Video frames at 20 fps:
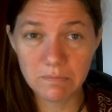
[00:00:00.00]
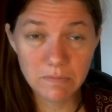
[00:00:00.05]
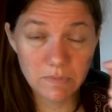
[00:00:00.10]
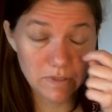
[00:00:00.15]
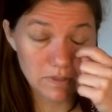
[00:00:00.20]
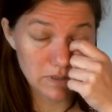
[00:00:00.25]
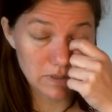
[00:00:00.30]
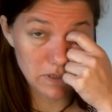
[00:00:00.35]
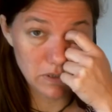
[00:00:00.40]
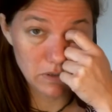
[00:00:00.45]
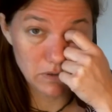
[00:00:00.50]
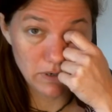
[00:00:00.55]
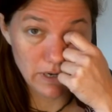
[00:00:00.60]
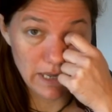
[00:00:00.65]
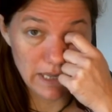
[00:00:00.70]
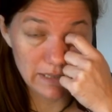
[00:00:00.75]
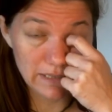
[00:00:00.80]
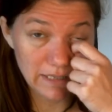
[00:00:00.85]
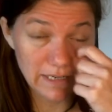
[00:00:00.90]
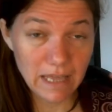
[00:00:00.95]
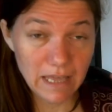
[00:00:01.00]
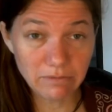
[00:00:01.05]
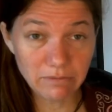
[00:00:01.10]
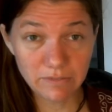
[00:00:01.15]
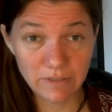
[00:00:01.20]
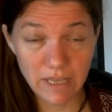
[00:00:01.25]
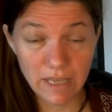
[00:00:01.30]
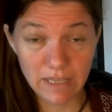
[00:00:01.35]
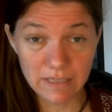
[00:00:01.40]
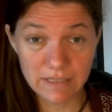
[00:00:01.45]
So on the
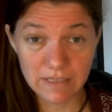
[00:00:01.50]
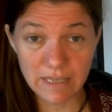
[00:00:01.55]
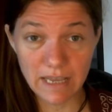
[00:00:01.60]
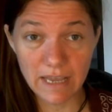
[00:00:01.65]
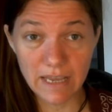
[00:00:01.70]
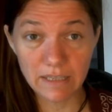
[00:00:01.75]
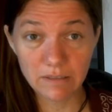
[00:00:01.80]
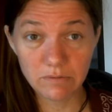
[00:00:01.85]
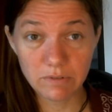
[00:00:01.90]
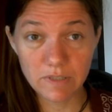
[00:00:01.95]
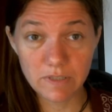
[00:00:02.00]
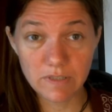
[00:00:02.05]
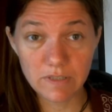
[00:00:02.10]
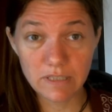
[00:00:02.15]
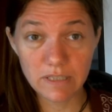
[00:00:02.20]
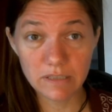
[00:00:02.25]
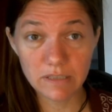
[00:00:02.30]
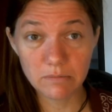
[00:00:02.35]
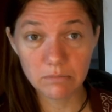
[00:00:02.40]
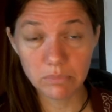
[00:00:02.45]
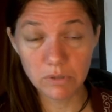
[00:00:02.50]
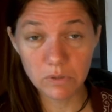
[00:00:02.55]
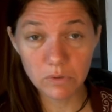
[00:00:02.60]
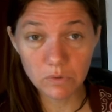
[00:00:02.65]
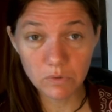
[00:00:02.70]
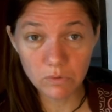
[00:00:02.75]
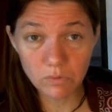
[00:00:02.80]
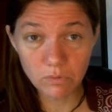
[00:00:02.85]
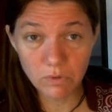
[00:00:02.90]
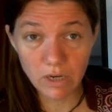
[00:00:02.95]
left-hand side, we see the
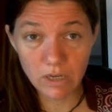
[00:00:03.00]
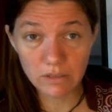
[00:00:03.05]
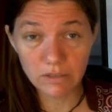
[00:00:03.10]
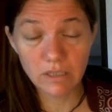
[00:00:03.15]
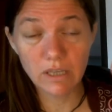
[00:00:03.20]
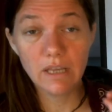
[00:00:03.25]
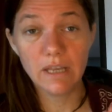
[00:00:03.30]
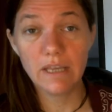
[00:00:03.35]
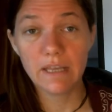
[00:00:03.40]
blue one